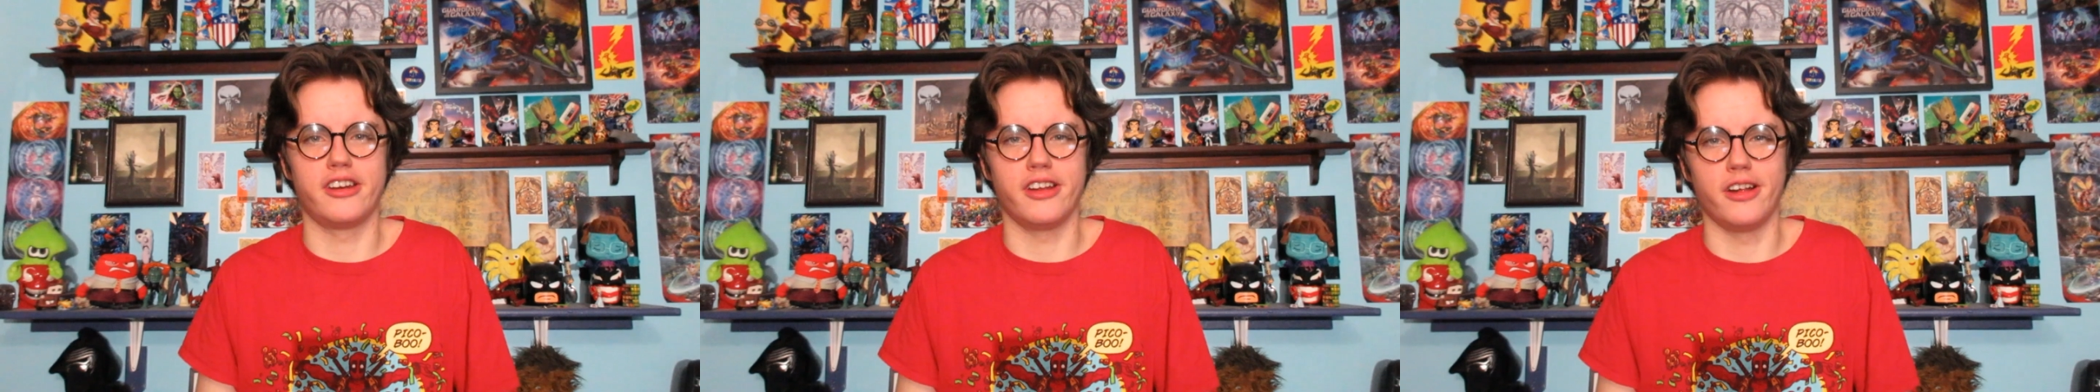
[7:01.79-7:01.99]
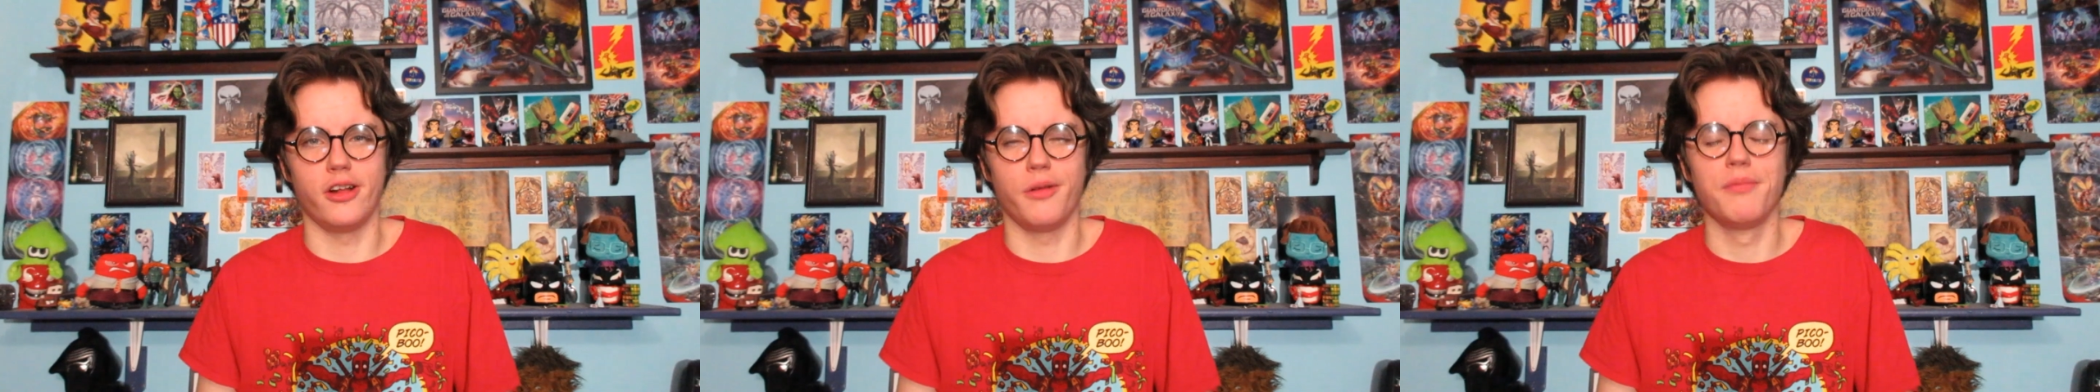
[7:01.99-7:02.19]

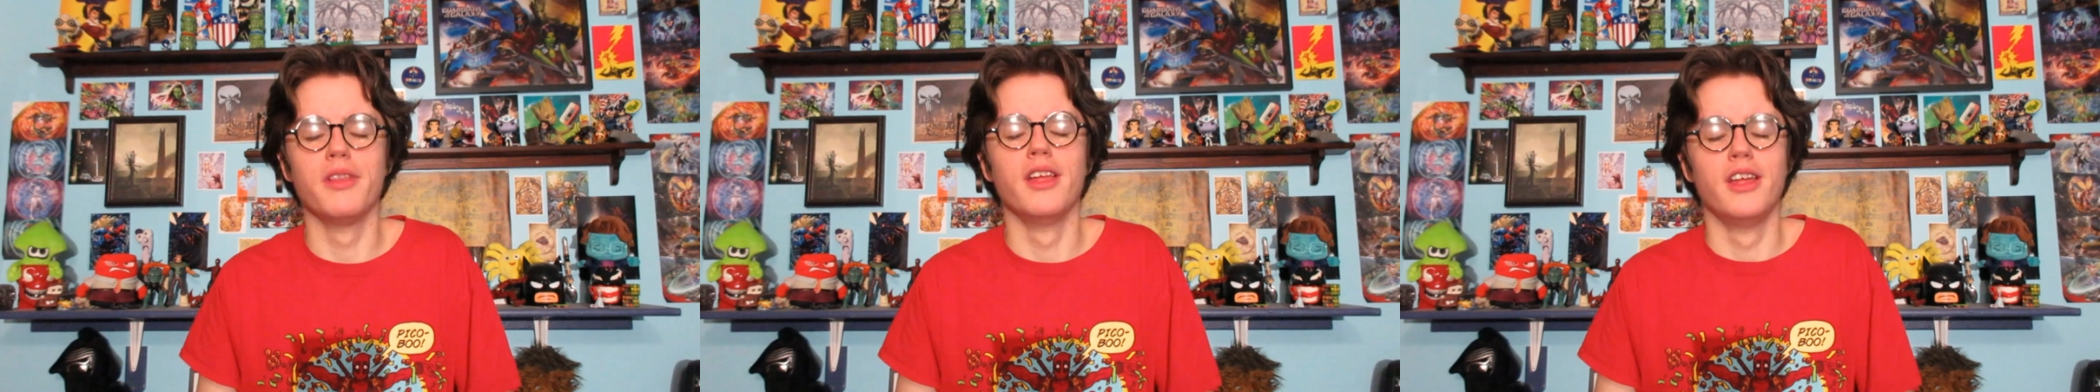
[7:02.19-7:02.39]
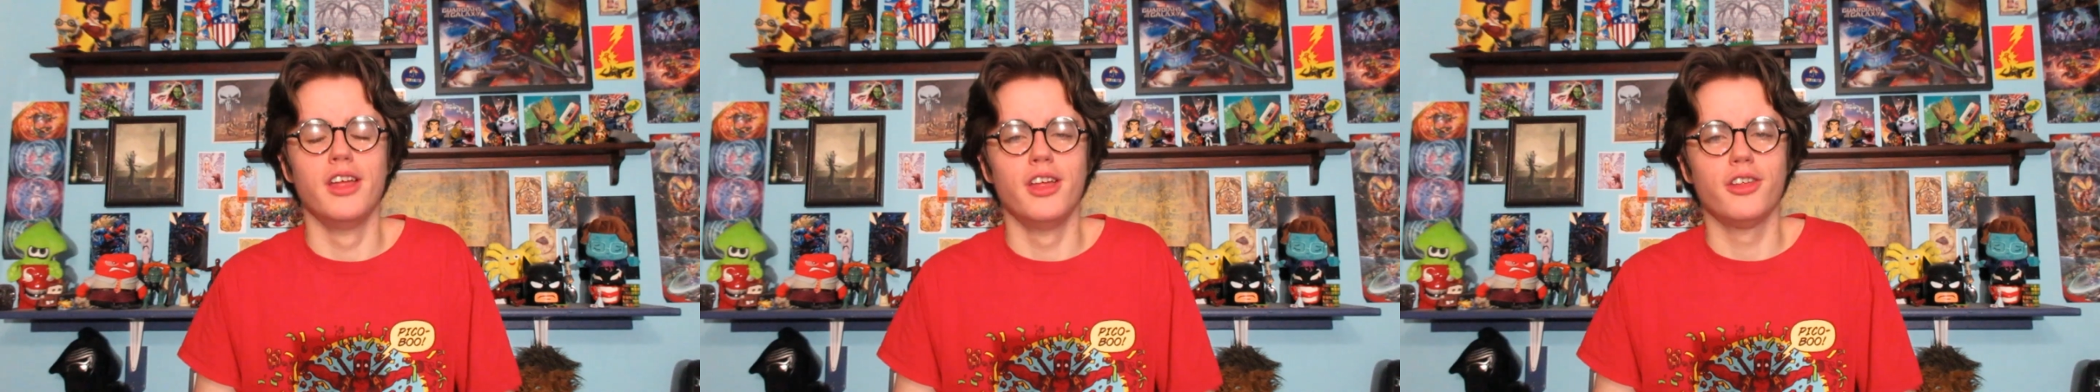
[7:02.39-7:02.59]
tell.
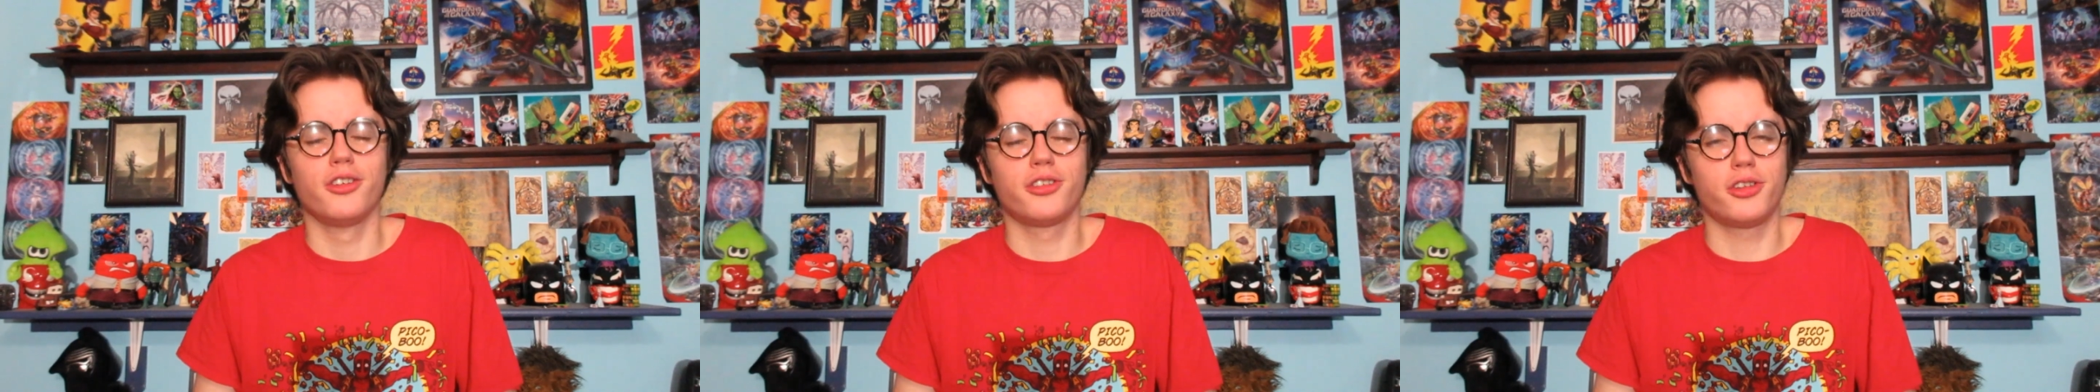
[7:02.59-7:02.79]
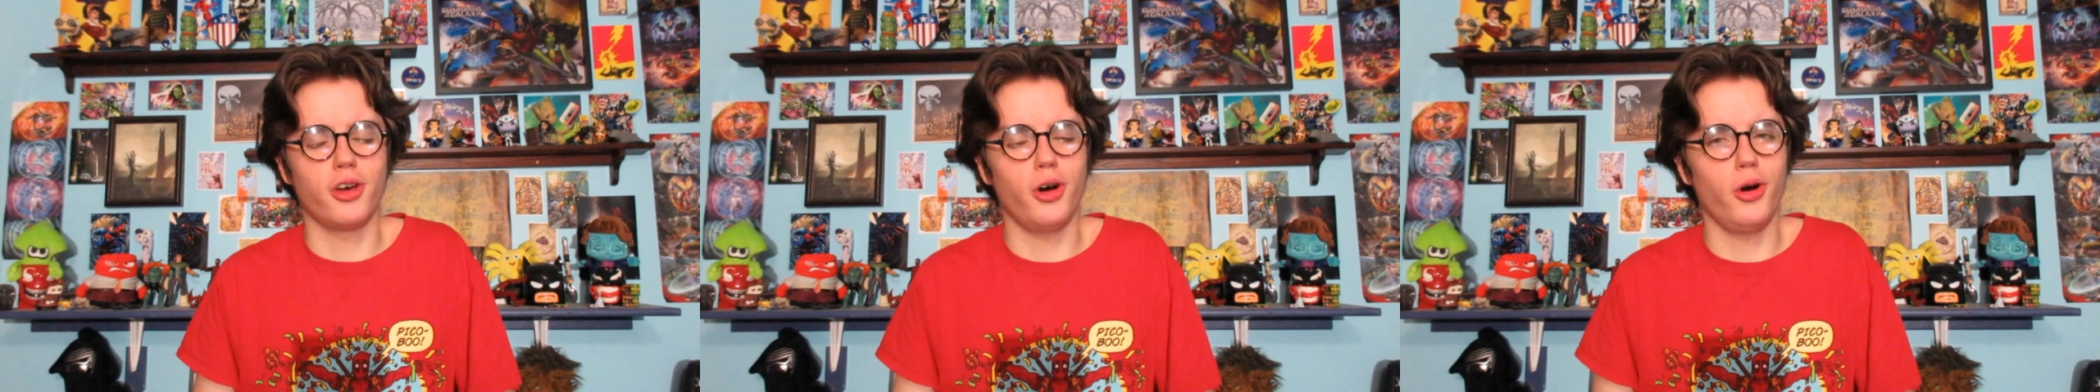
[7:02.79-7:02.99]

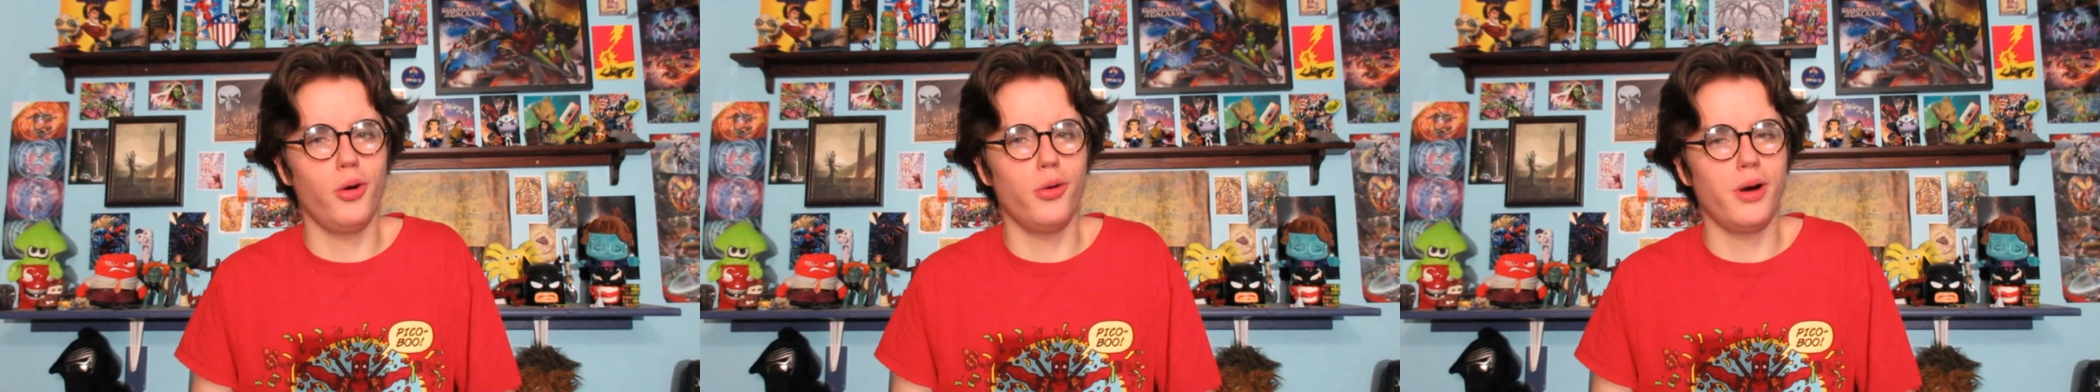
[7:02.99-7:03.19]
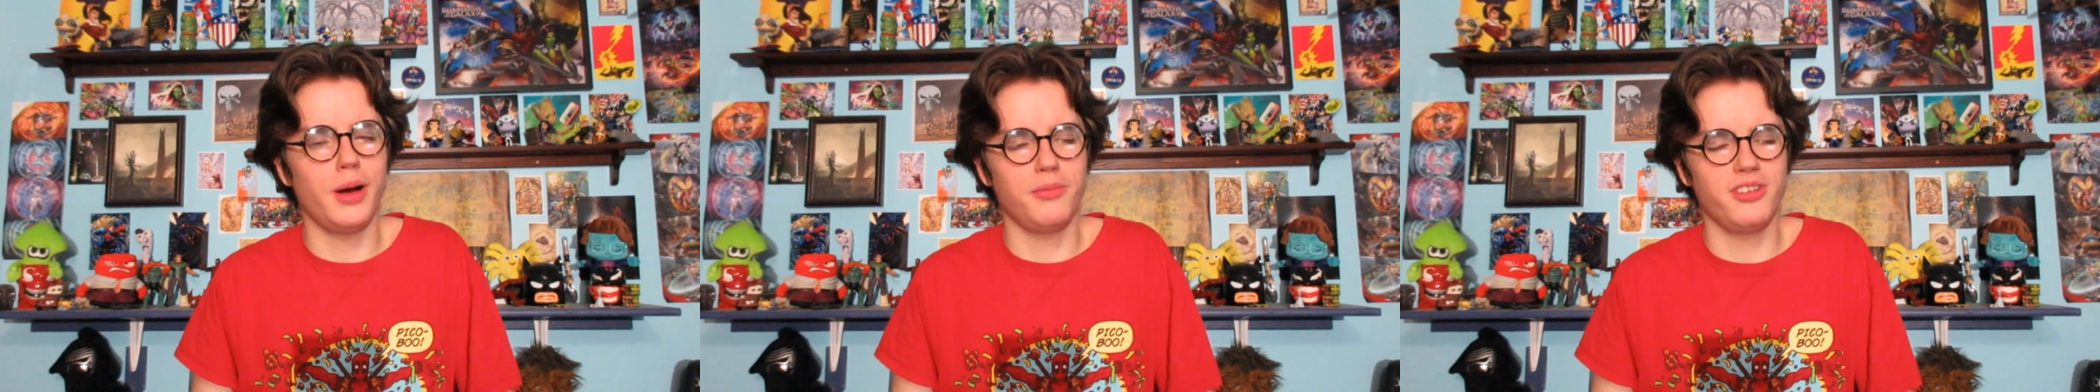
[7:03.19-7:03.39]

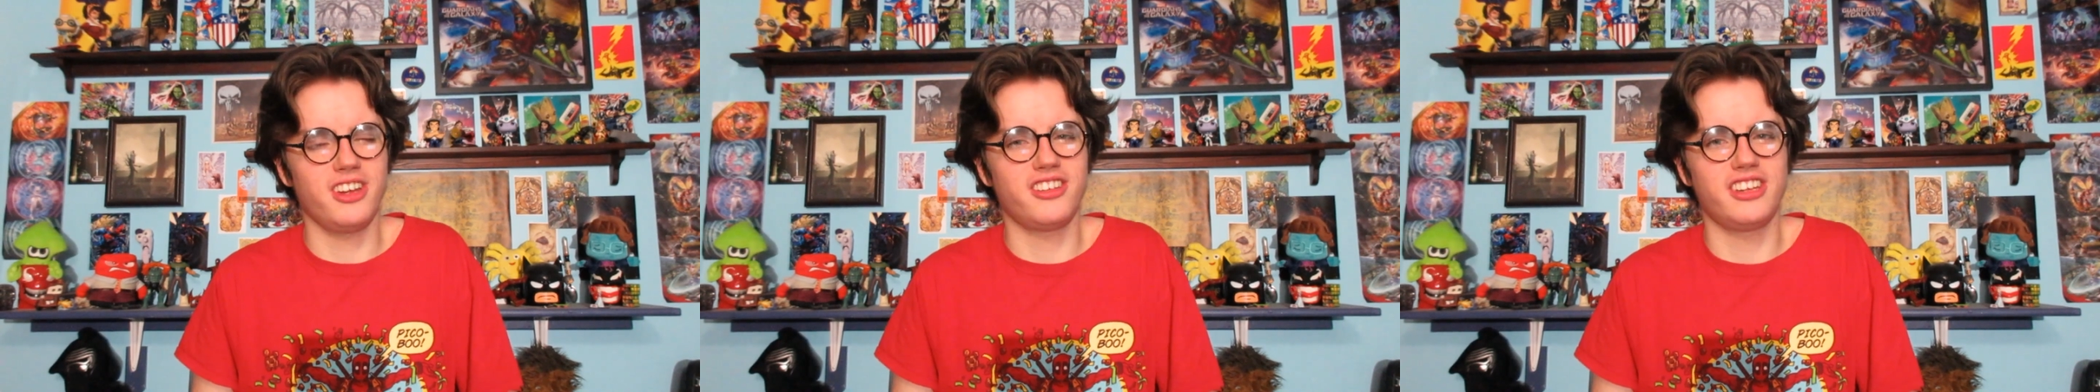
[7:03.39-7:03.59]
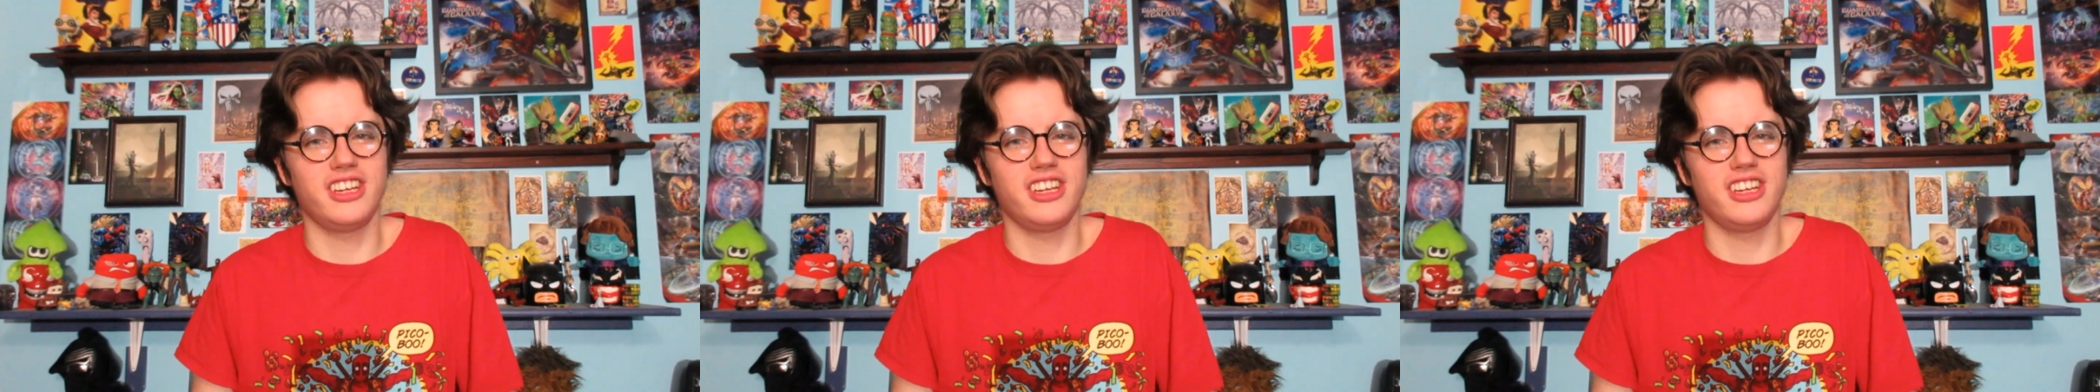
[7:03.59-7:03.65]
So I'm gonna